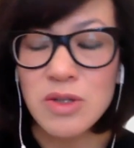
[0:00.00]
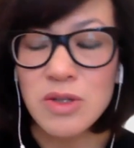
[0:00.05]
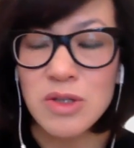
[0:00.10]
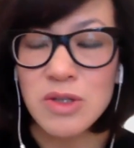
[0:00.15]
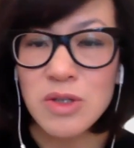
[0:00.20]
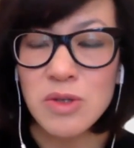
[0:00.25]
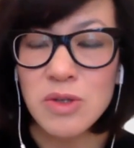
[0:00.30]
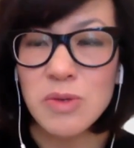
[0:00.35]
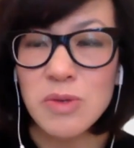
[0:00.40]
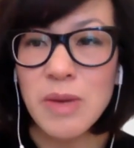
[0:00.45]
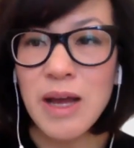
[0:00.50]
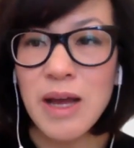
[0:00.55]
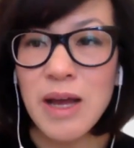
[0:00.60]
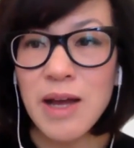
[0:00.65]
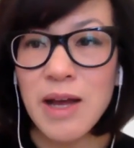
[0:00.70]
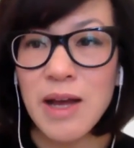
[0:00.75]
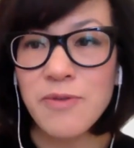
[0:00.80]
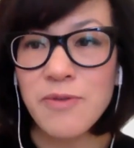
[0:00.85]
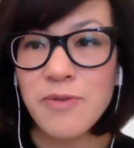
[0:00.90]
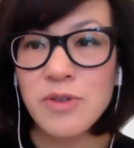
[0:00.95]
do you
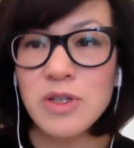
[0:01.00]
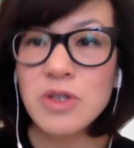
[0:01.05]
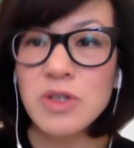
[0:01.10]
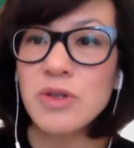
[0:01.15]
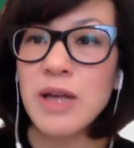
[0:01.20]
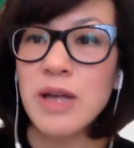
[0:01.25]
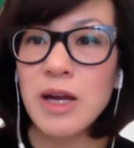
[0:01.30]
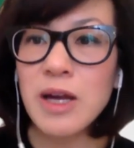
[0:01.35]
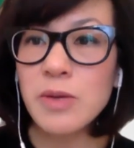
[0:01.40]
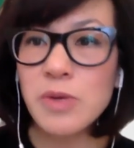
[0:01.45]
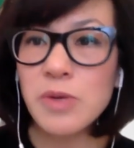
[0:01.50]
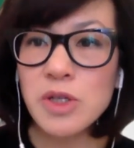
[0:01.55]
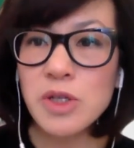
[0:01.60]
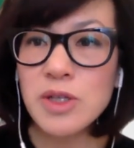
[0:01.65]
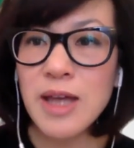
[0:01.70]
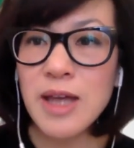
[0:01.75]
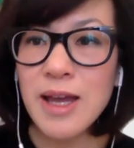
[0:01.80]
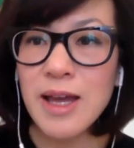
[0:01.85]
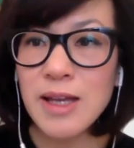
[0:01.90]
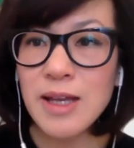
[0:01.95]
have for digital
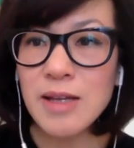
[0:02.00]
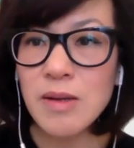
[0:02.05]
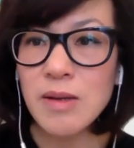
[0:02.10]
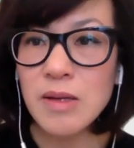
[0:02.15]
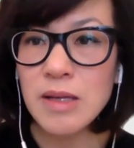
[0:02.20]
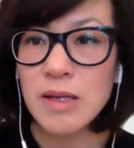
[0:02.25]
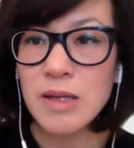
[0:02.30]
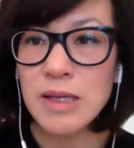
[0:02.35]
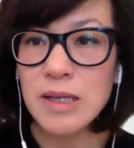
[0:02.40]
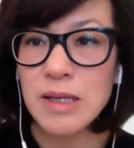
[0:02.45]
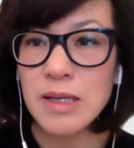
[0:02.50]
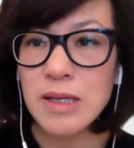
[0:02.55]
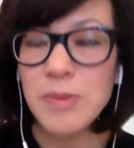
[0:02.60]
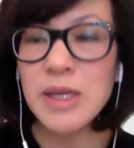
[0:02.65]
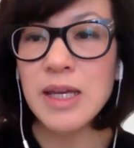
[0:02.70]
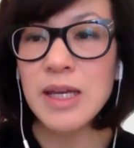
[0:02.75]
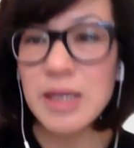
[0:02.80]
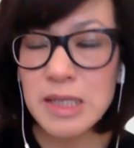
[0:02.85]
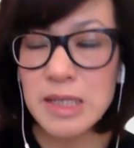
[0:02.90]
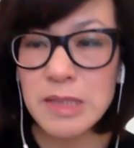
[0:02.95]
outreach that
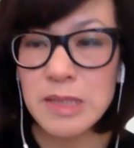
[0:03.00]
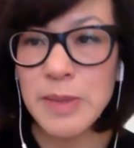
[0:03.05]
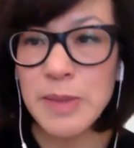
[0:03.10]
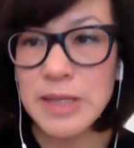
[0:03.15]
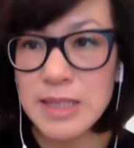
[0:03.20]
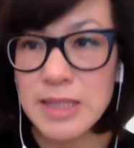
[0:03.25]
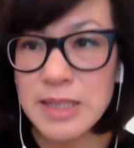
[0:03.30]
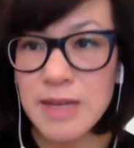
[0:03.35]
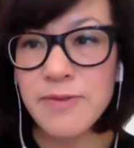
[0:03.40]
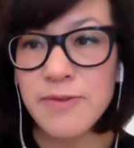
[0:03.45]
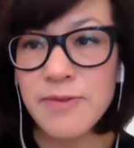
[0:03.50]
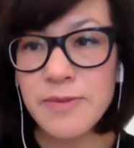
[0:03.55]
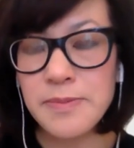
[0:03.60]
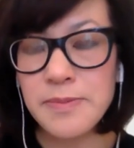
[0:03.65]
can be inexpensive?